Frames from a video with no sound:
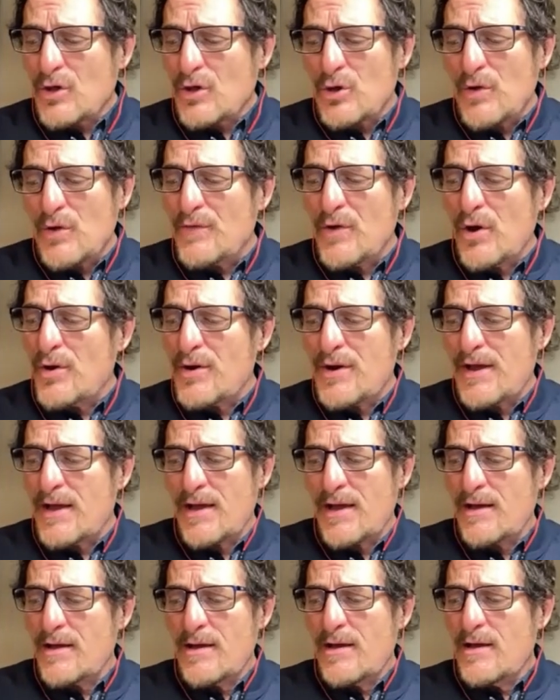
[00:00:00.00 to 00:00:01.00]
you have no
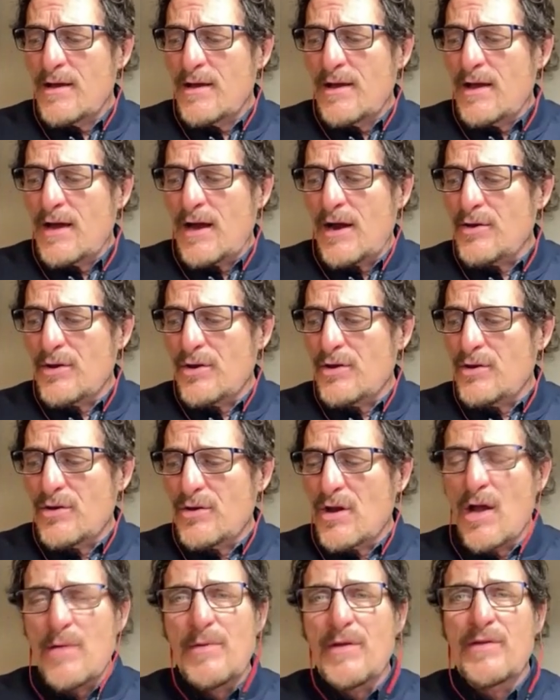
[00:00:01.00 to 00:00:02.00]
idea how you
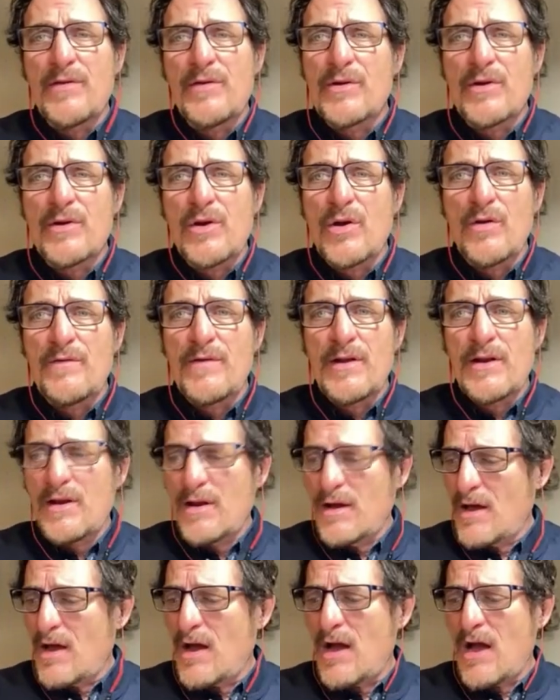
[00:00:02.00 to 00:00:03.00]
got me through the COVID,
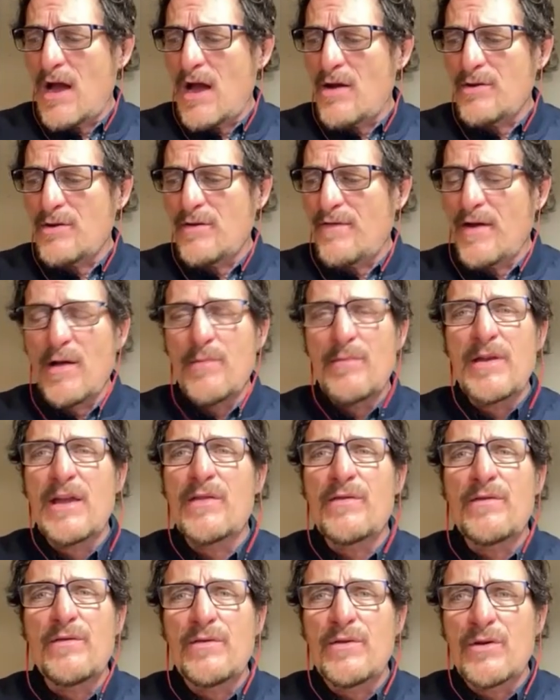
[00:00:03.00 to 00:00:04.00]
how you've helped me
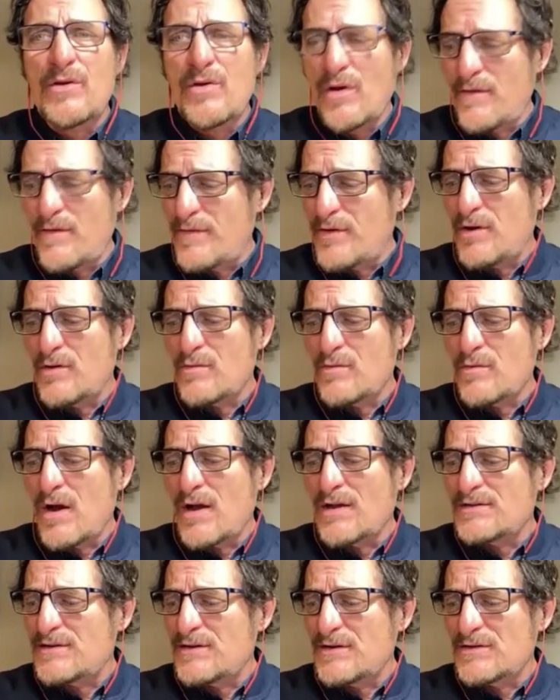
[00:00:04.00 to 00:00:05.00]
get through the COVID. You and
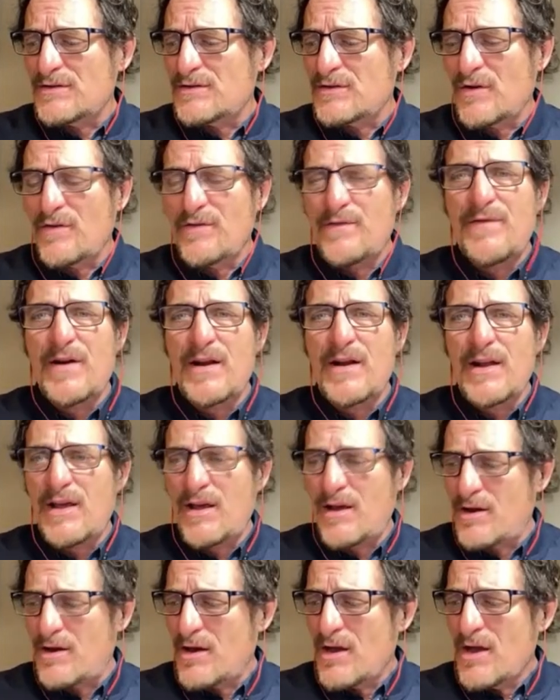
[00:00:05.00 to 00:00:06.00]
Ross, you're so
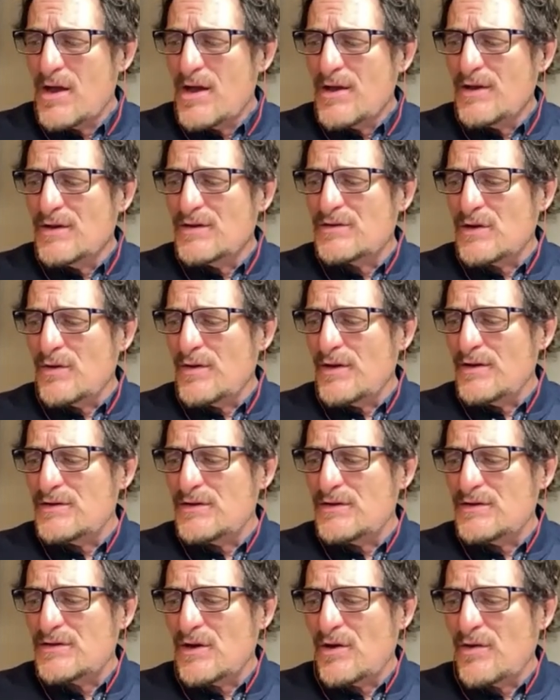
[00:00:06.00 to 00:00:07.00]
funny and you're so
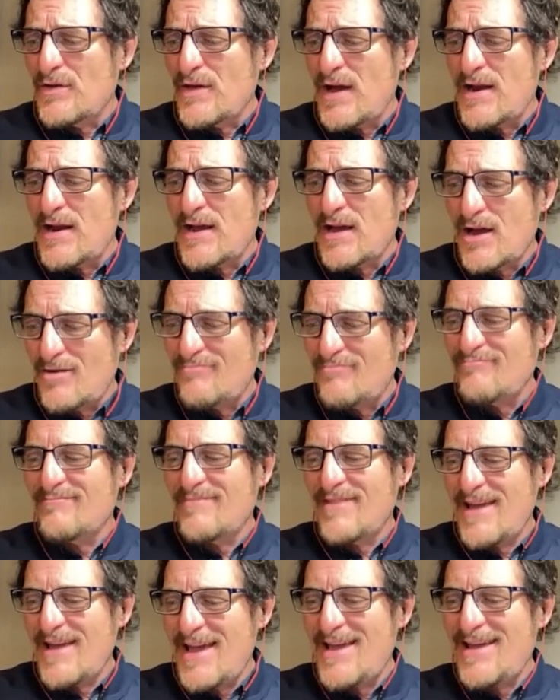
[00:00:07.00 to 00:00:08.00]
this, you're so that. And I go,
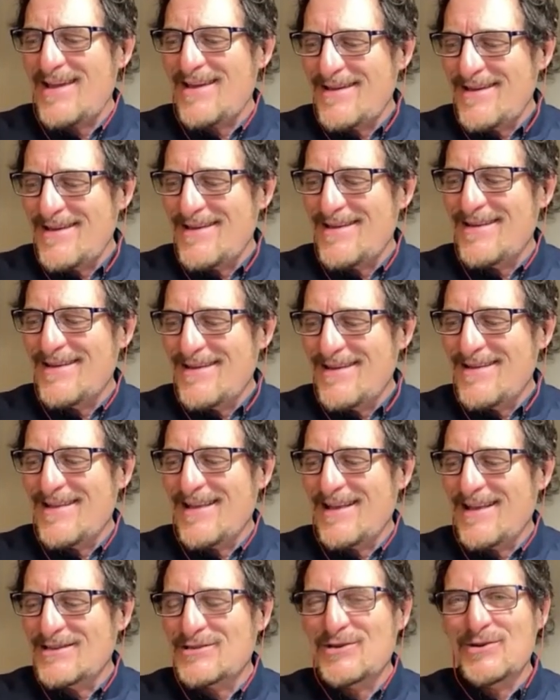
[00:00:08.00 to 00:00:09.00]
hey,
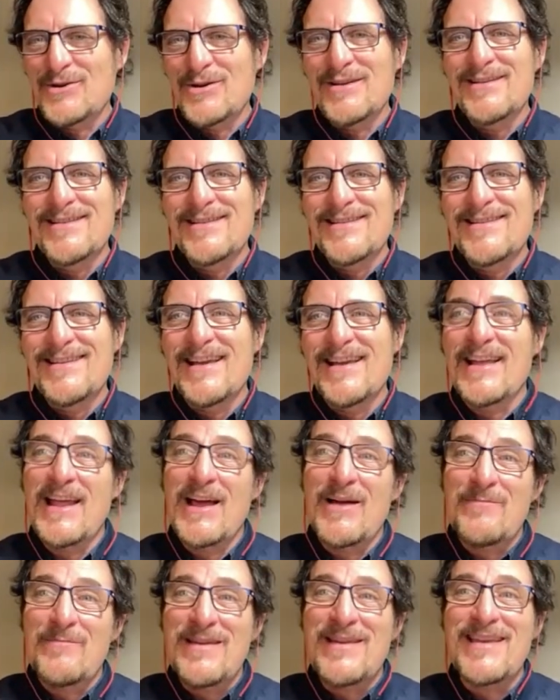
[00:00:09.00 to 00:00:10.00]
that's cool. It
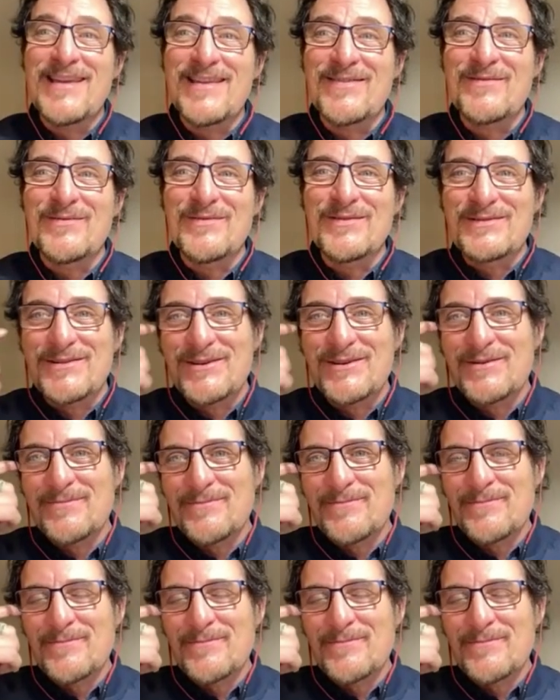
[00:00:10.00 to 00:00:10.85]
helped me get through it too.